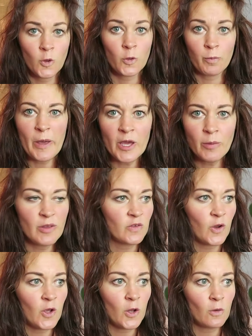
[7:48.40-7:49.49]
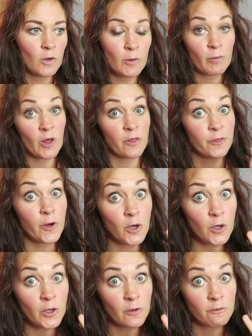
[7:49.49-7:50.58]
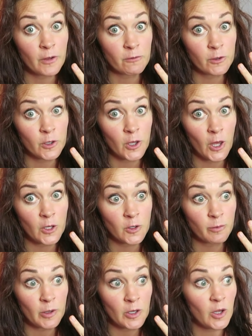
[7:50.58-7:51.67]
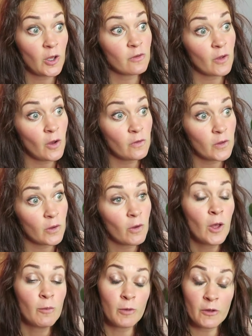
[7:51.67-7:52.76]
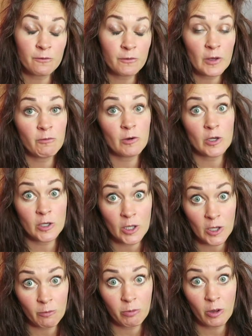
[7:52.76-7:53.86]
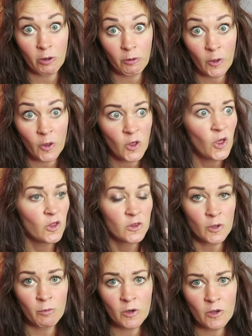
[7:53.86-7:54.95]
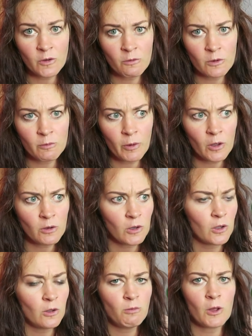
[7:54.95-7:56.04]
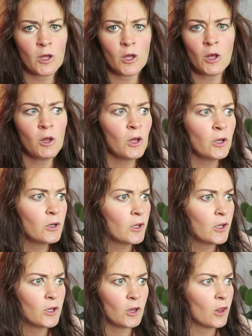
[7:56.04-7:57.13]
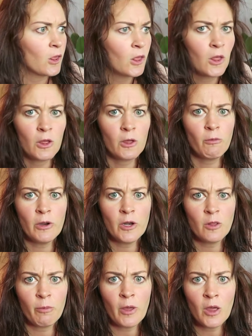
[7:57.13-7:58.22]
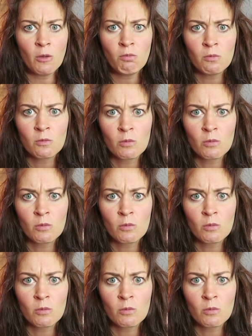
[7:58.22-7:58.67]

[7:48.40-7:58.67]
Spam is not only my third favorite canned meat, it's also my favorite tip, okay? Someone doesn't respond, oh my God, it went to spam.